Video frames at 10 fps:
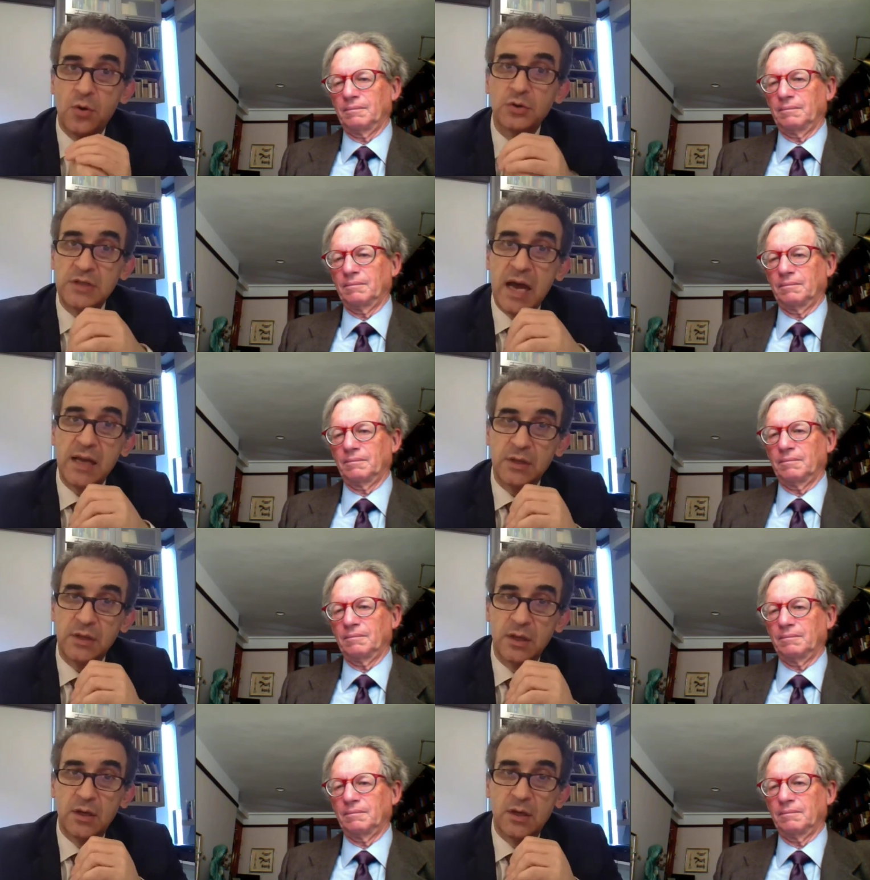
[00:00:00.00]
Speaker 1: and more
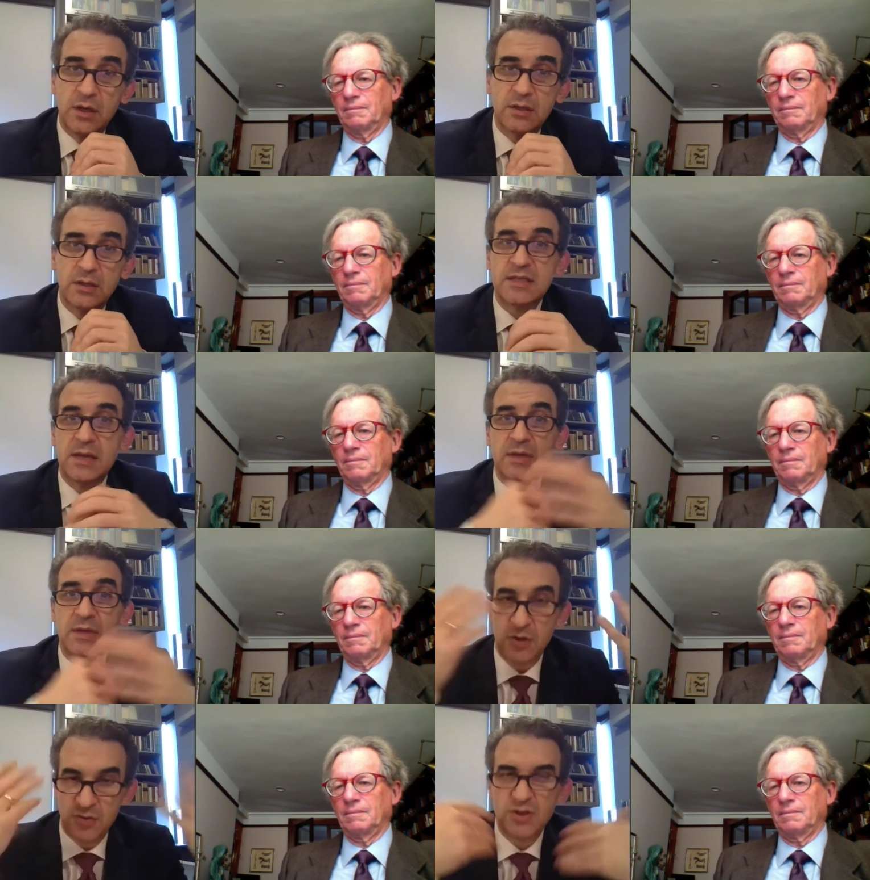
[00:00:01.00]
autonomy. At the same
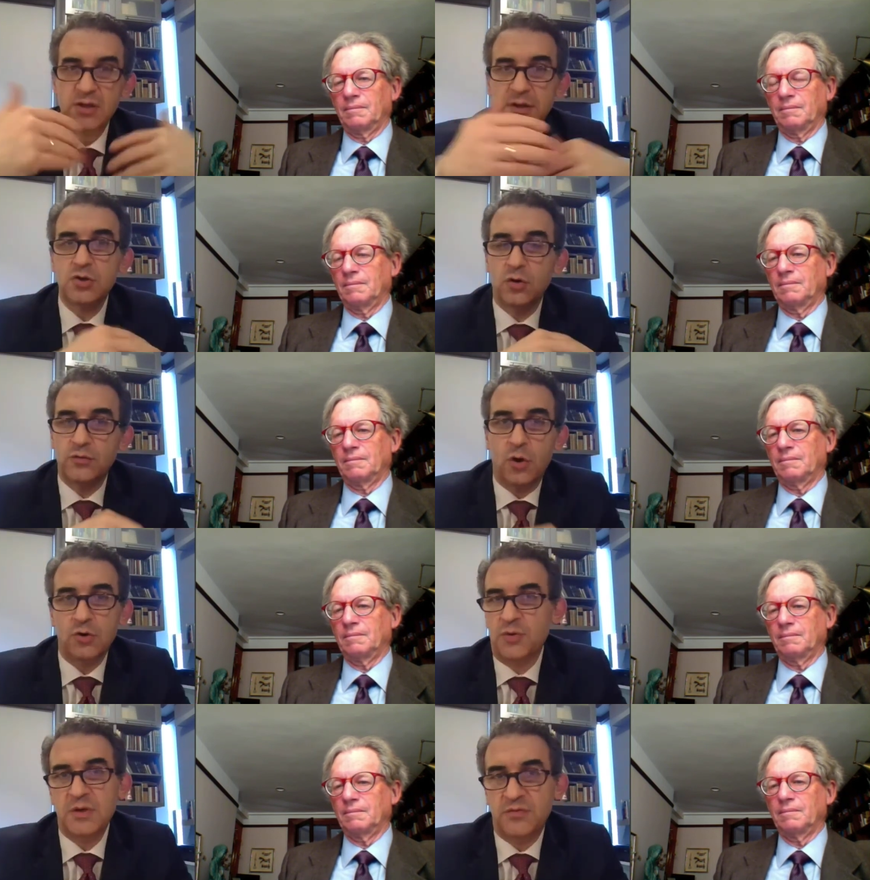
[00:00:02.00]
time, reducing risk of
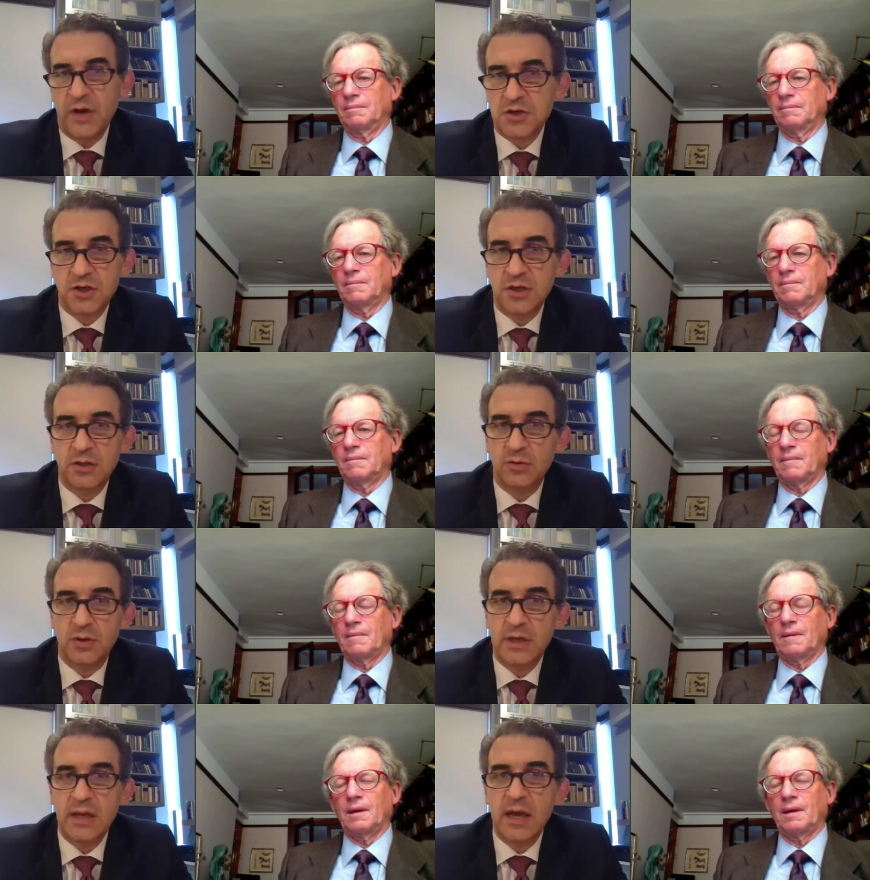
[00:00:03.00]
long-term
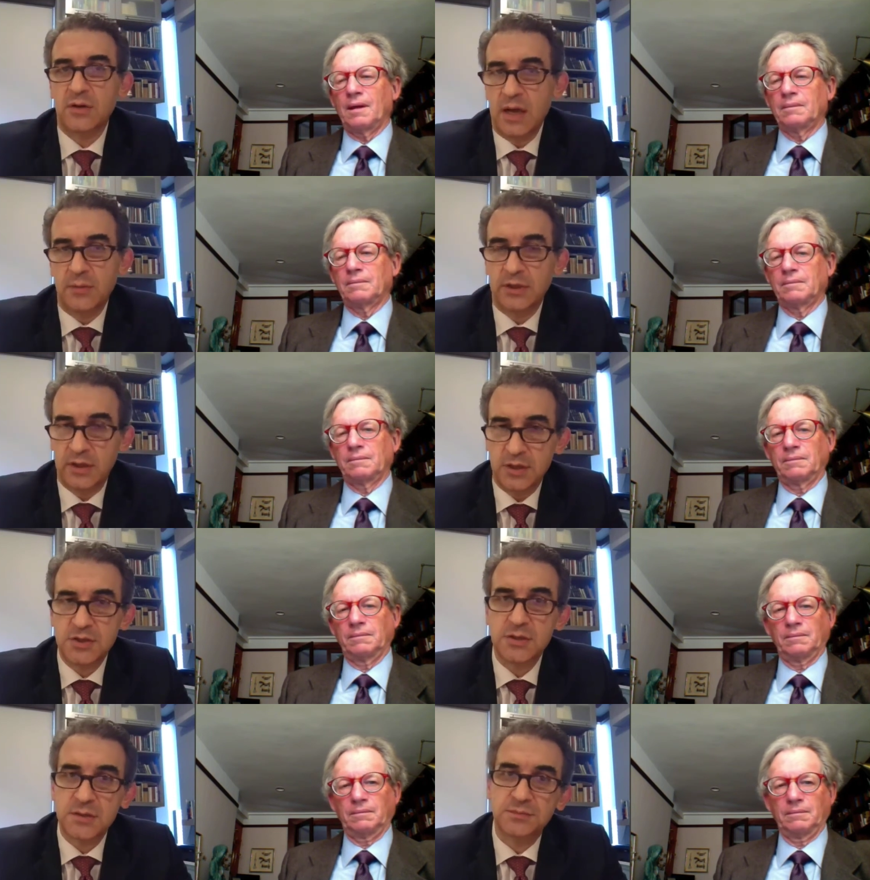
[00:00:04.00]
infection or any other
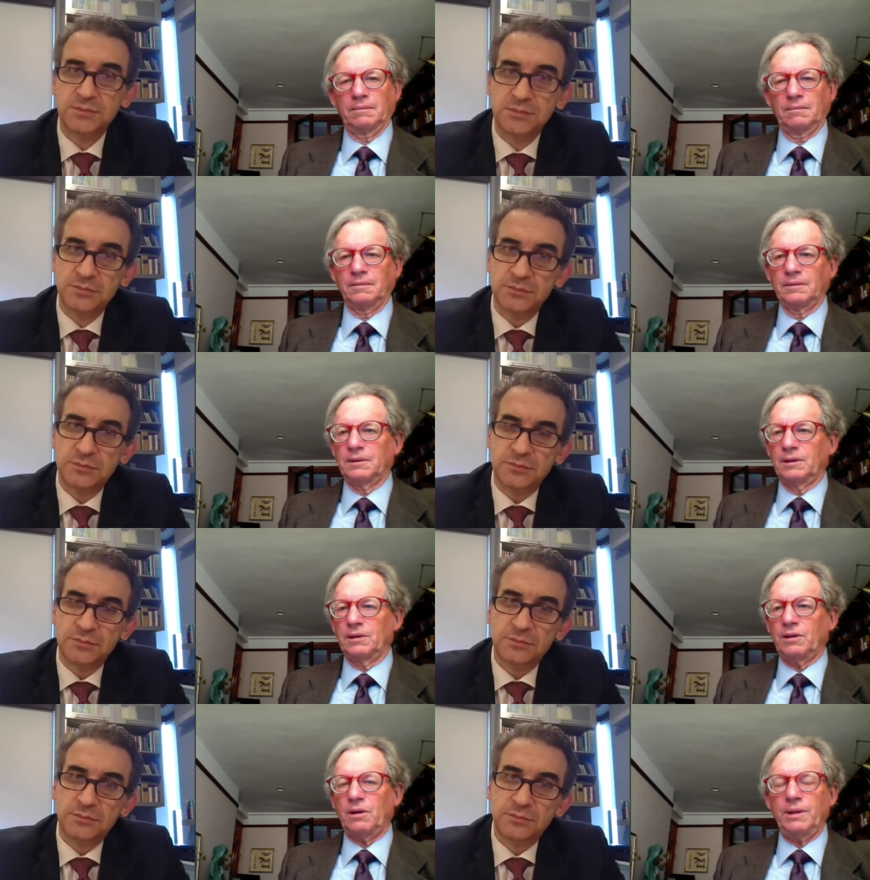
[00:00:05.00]
complications.
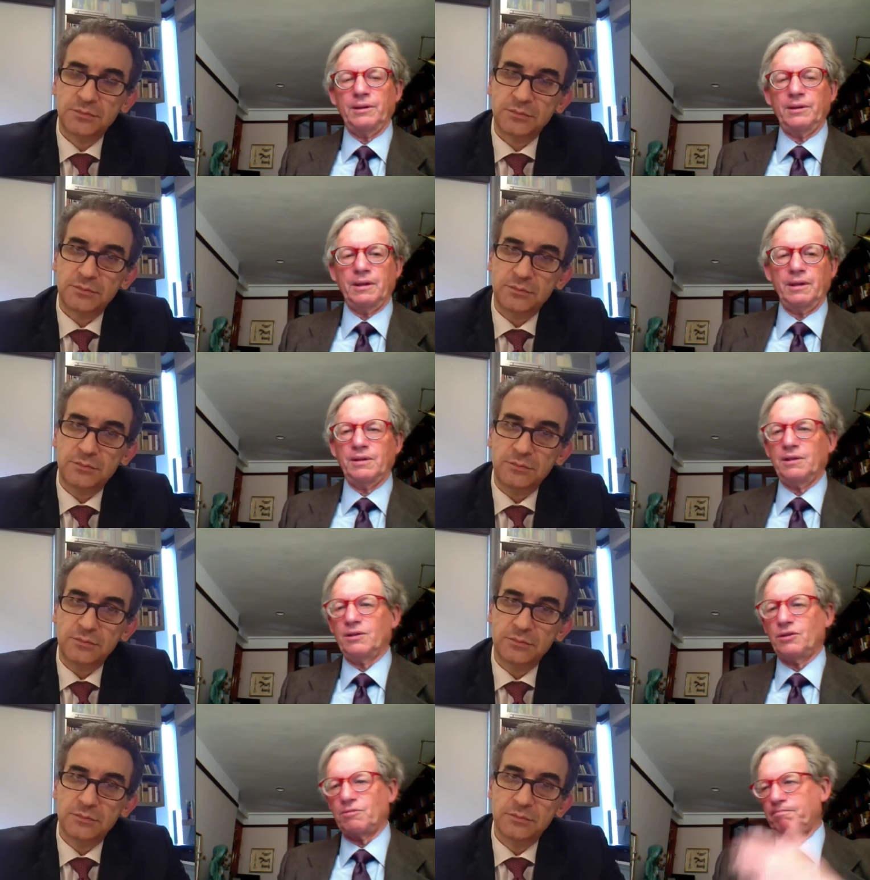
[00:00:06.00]
Speaker 2: So is, is
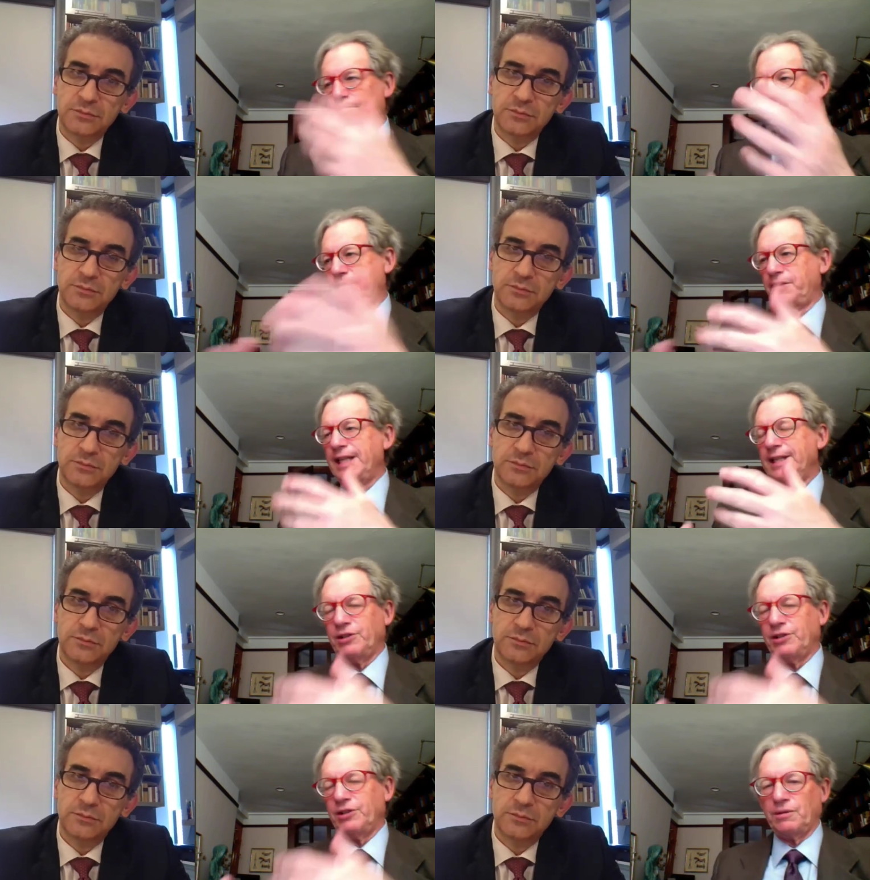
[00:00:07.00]
this thing
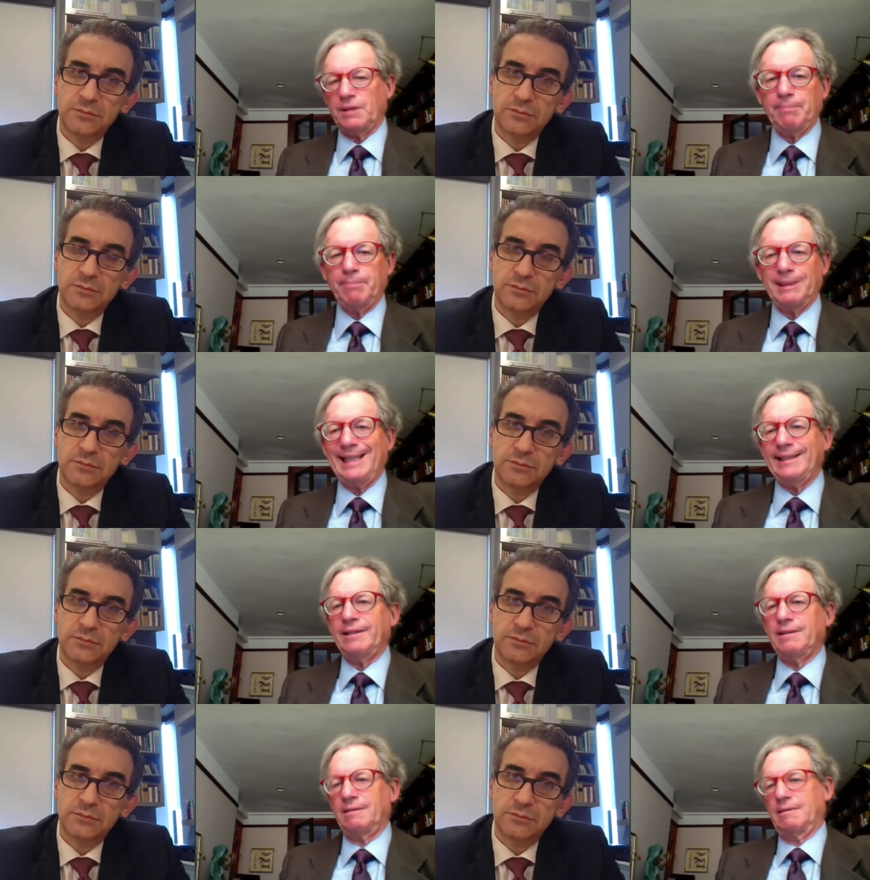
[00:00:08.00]
that's
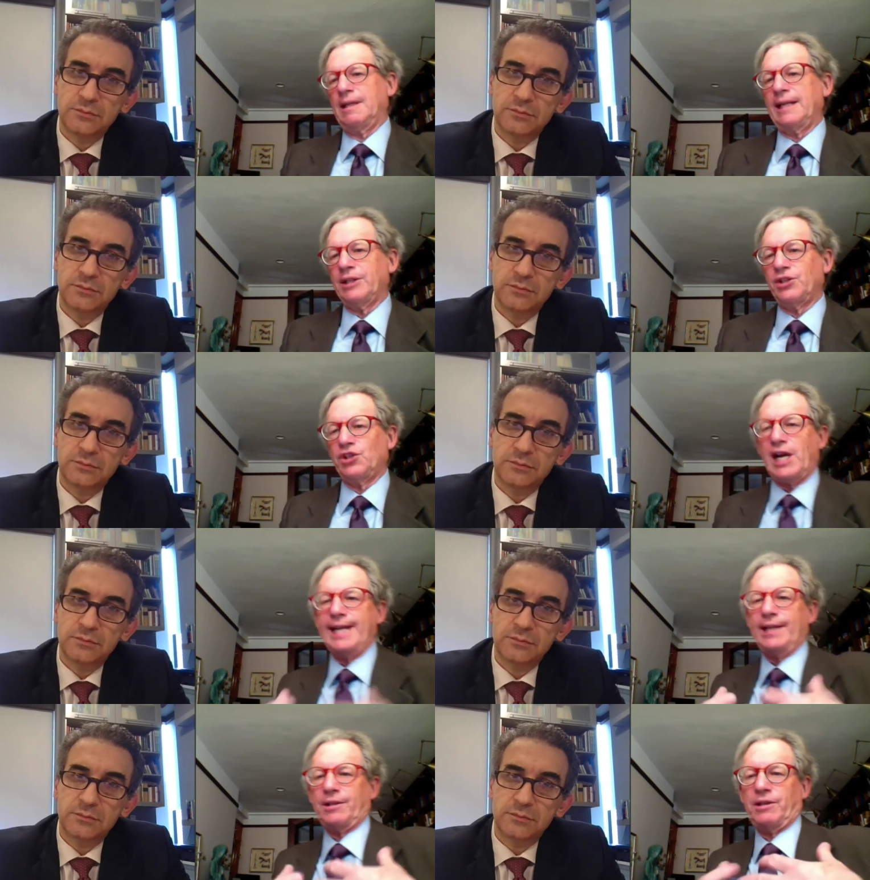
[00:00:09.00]
implanted like a
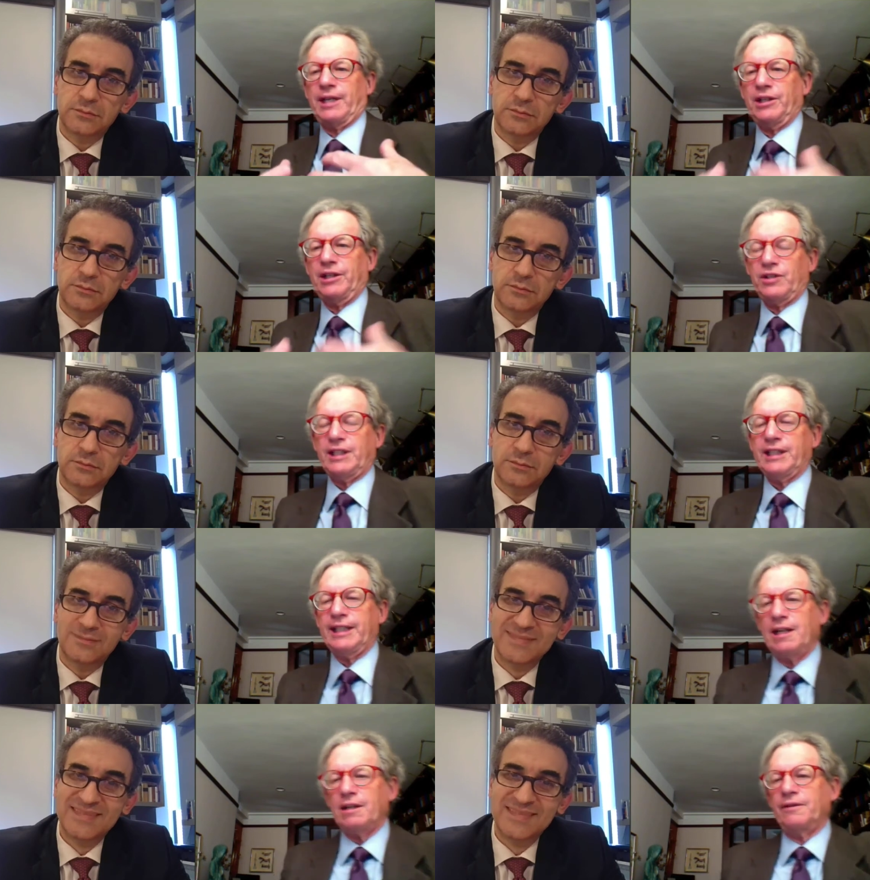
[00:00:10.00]
giant thing sticking
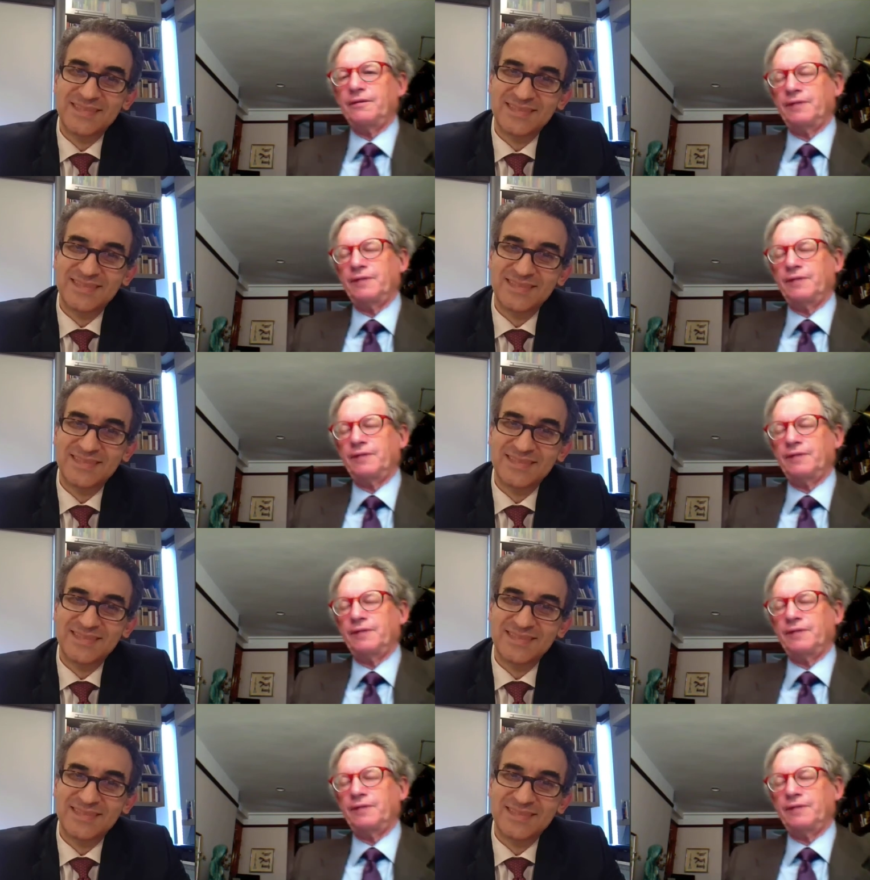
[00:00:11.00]
out of